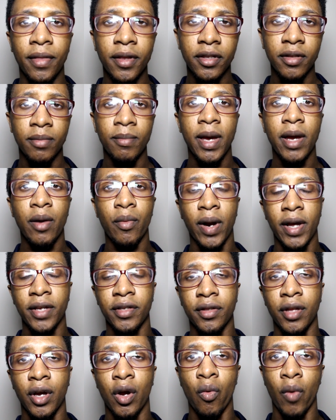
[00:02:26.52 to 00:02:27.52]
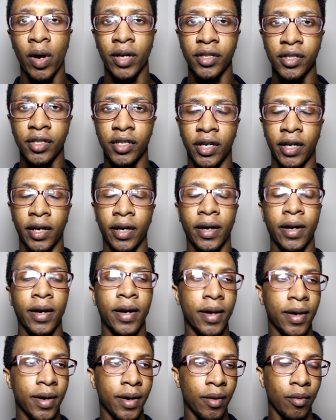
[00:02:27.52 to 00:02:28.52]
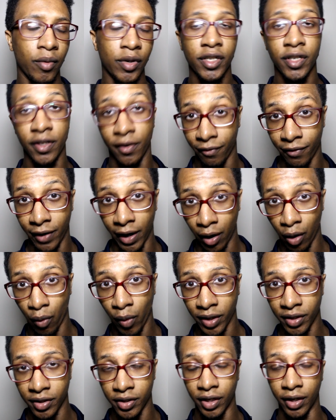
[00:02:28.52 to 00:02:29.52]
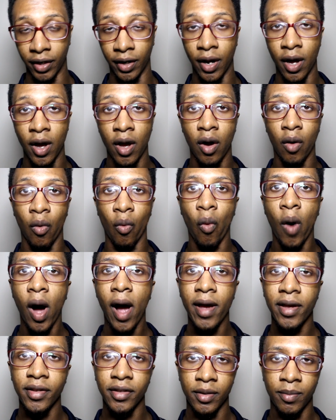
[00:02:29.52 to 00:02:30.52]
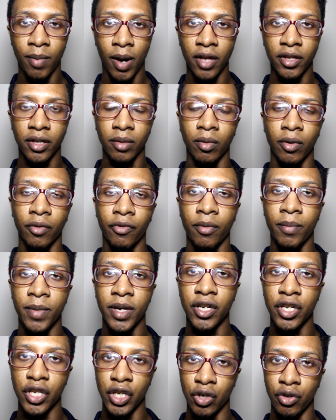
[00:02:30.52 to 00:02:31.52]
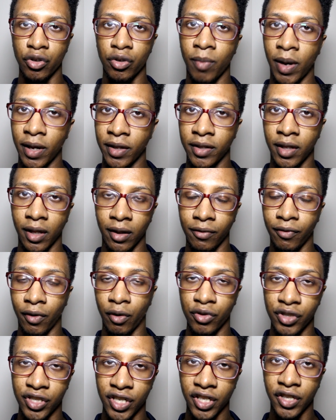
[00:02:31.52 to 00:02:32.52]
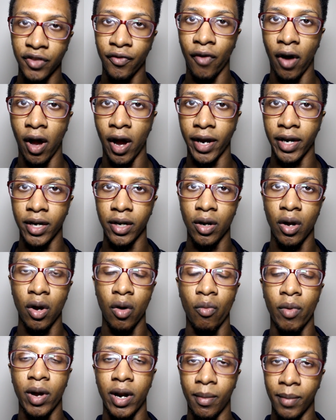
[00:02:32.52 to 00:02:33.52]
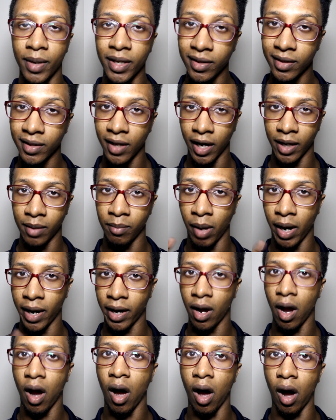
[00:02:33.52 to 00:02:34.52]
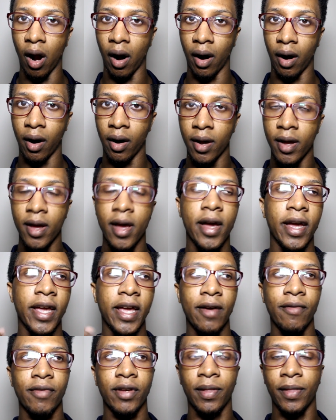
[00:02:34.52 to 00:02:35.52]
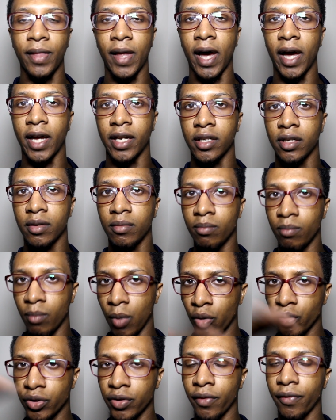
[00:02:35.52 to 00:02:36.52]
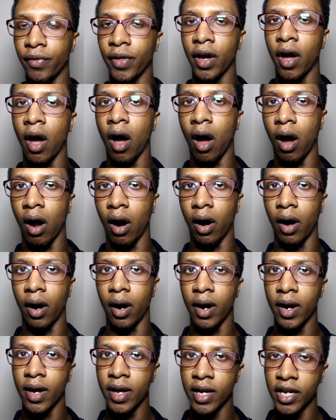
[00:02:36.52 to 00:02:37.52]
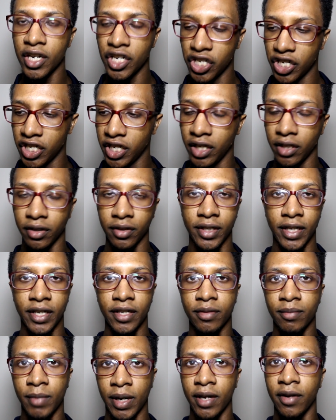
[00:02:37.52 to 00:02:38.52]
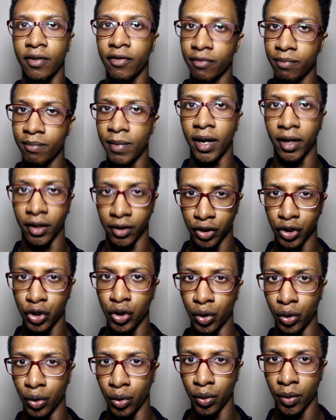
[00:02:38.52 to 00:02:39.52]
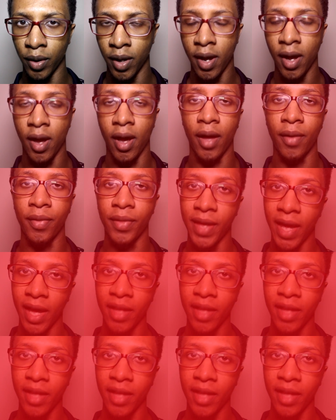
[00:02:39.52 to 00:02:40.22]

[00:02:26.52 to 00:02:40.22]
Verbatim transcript: this may raise the question, which is a fair question, why is it possible for me to use my cell phone just fine when I'm inside my car, given that most of the car shield is made of metal too? And the